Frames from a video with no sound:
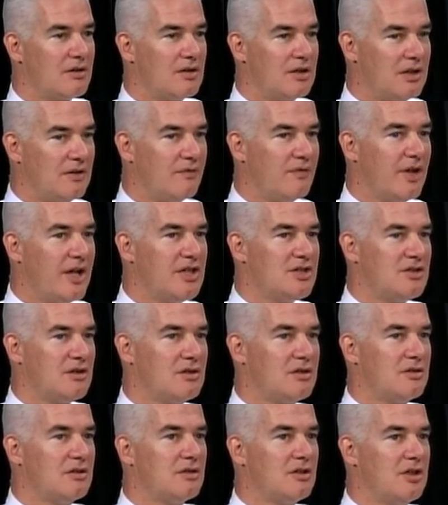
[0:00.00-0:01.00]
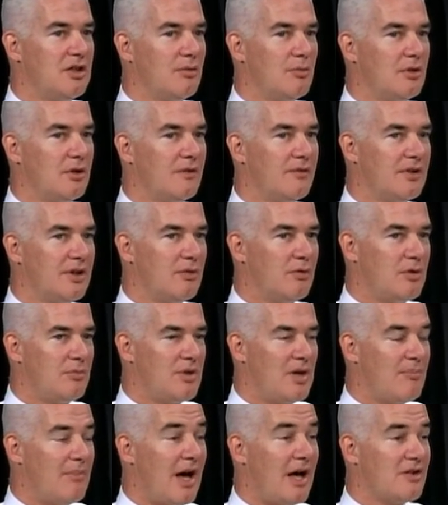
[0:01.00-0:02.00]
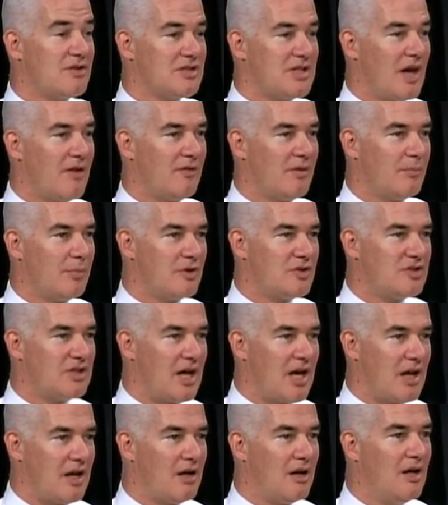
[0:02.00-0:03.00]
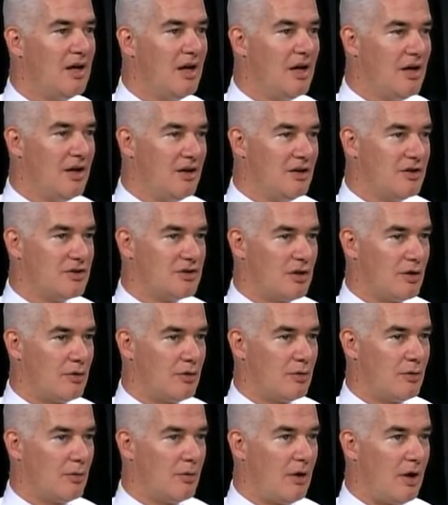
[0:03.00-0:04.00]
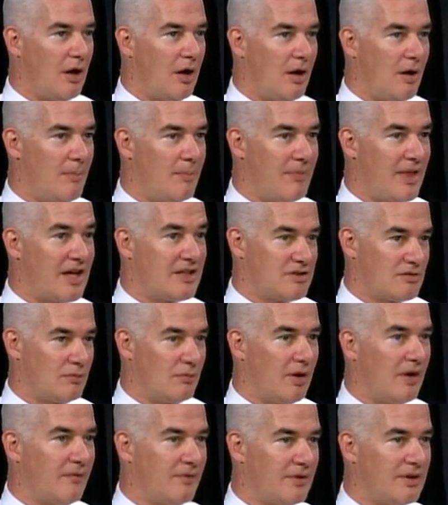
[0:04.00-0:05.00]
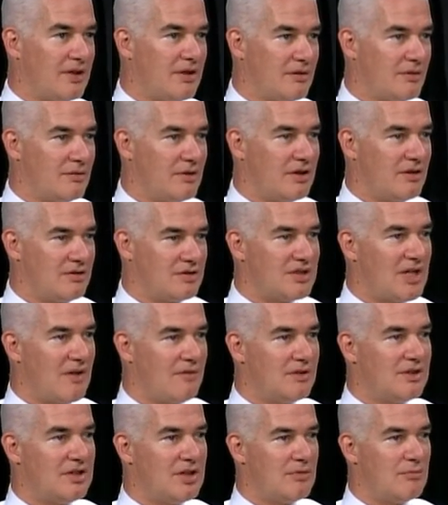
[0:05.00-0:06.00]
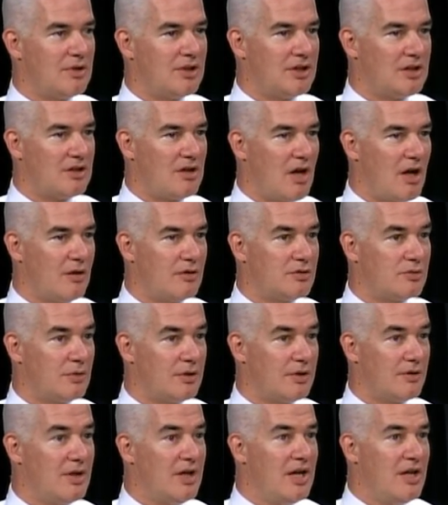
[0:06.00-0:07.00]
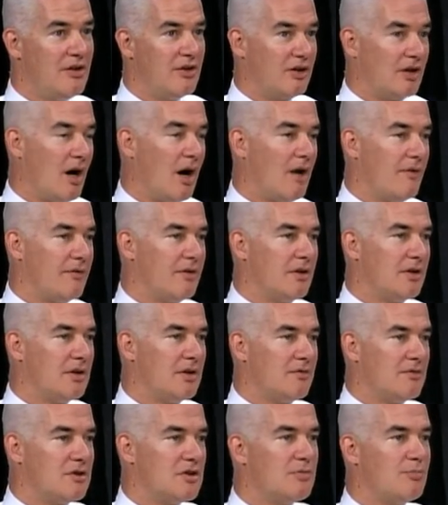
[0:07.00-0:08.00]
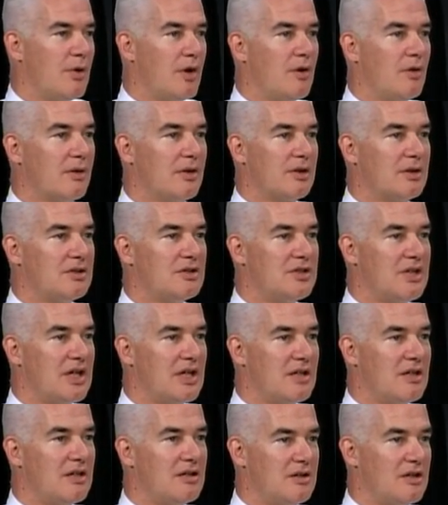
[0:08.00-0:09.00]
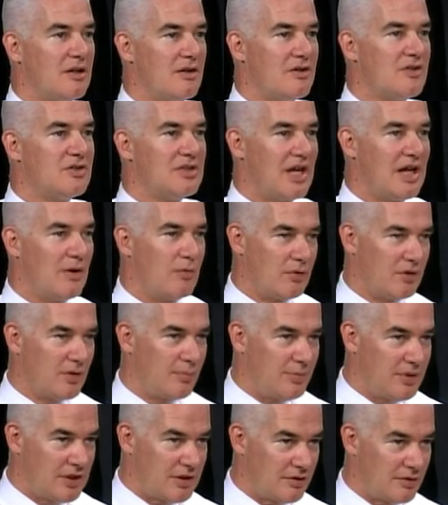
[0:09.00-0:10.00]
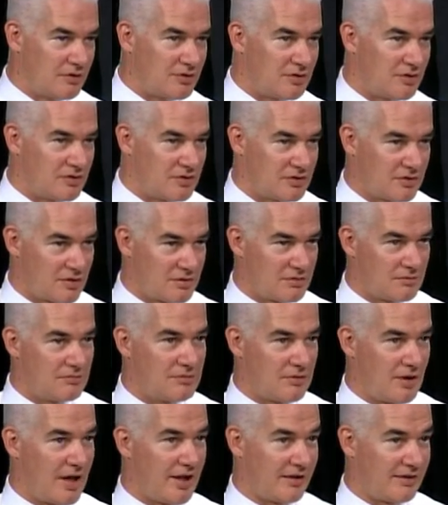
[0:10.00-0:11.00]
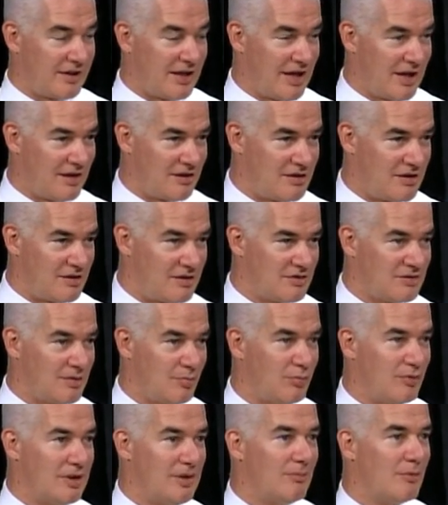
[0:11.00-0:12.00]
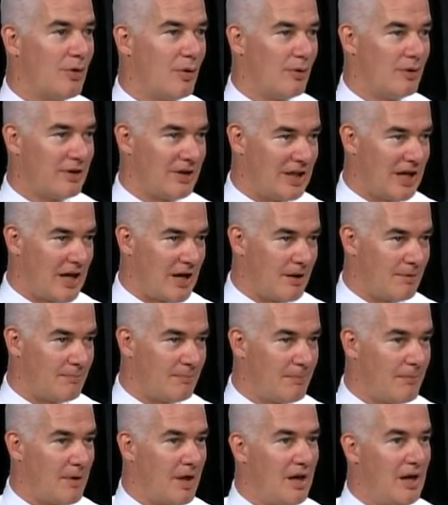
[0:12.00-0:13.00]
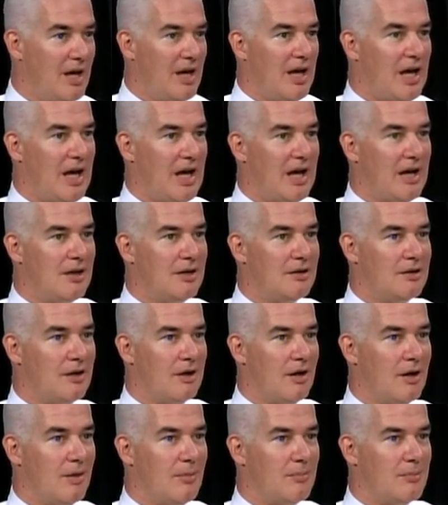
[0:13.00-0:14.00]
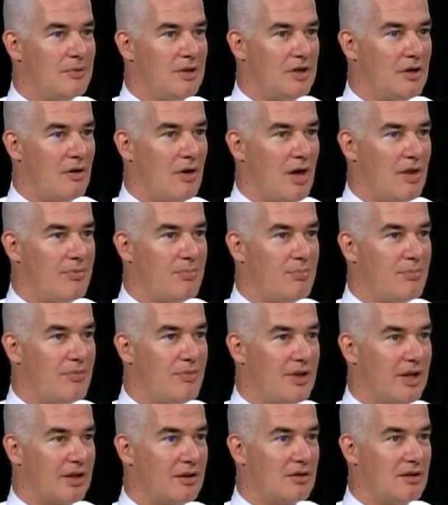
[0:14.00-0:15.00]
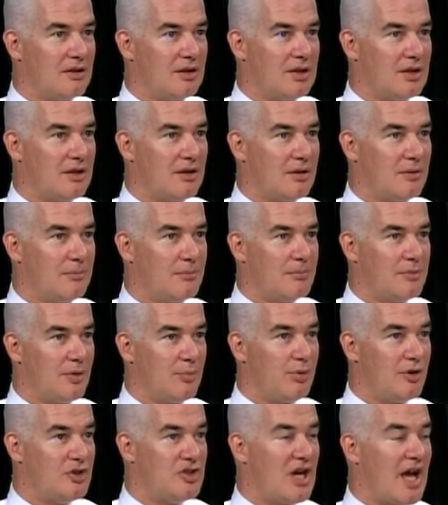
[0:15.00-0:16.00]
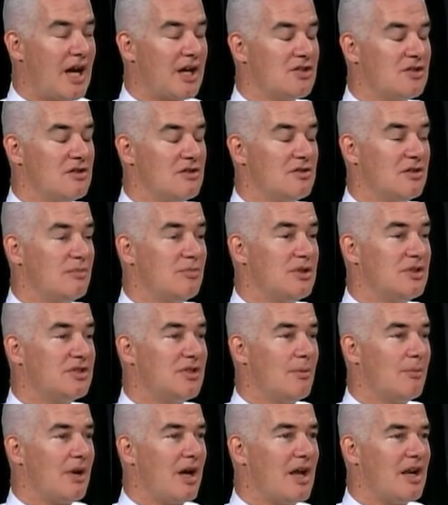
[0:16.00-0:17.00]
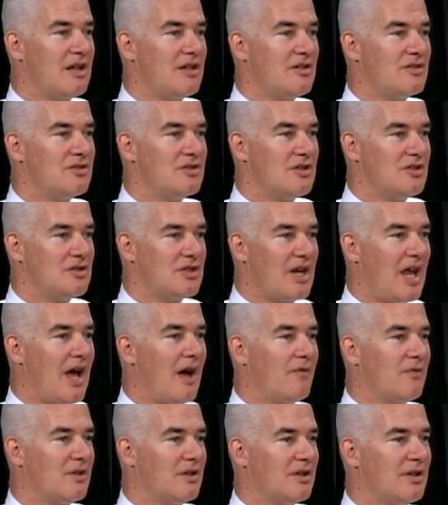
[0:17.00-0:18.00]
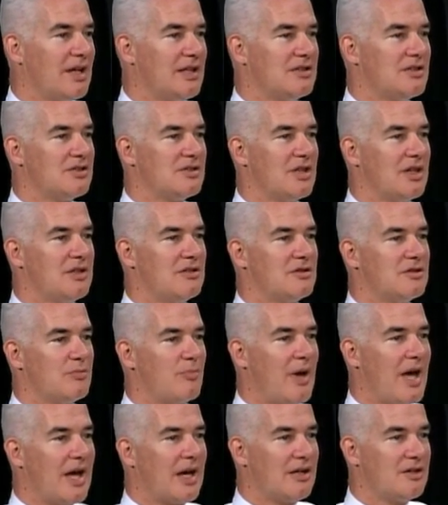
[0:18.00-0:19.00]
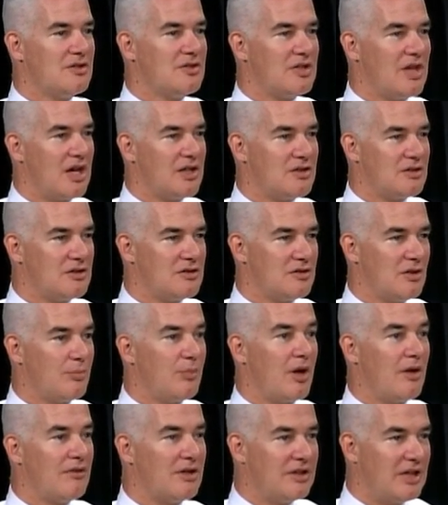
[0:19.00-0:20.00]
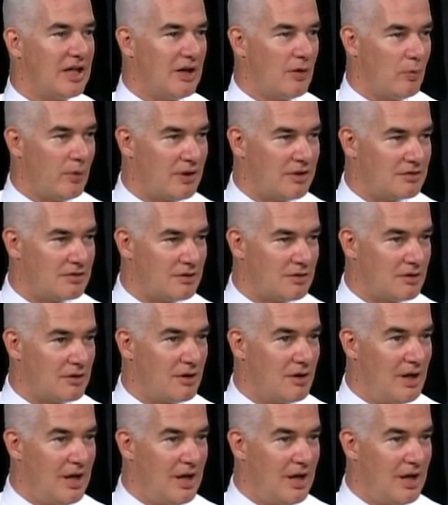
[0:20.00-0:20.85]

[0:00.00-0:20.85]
The inflation cumulatively would be about 7%. So um, that's roughly $317 million. Well, the governor even spoke and said that, you know, the state will appeal, so it's likely headed to the Supreme Court again. And, um, you know, I th think the, uh, the projection is there'll be some kind of decision after the legislature's back in session, so probably late winter.